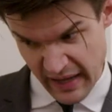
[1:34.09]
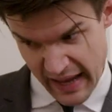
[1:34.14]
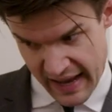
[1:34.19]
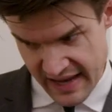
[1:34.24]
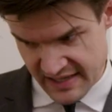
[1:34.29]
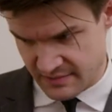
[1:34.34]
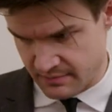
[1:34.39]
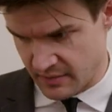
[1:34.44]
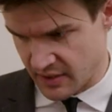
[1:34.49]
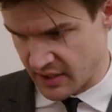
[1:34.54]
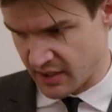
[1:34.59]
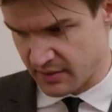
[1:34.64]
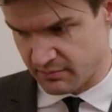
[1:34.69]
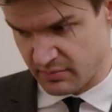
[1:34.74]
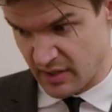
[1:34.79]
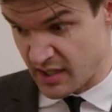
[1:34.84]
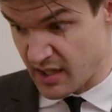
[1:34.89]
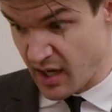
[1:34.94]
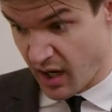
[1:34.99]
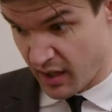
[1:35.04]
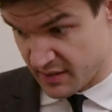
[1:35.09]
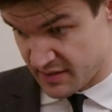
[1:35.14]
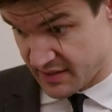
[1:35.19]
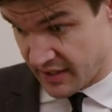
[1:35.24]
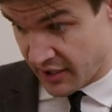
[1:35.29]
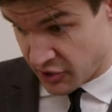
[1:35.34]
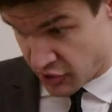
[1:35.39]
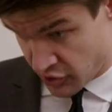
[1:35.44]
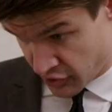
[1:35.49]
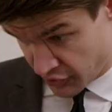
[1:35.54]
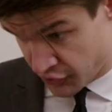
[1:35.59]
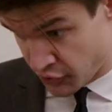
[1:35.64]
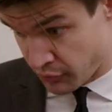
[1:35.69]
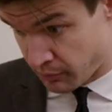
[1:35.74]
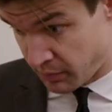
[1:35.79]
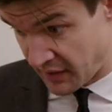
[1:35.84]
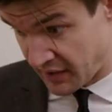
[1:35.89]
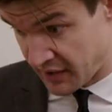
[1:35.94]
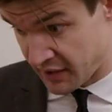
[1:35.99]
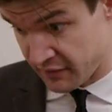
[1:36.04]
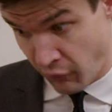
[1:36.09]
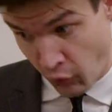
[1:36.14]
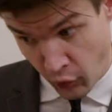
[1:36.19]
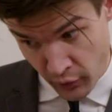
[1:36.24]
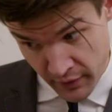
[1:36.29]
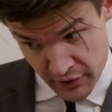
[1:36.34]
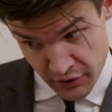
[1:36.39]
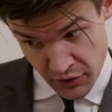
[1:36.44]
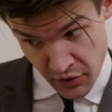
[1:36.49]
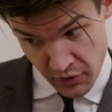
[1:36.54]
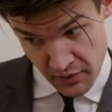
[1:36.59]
Plasma, non-essential and duplicative organ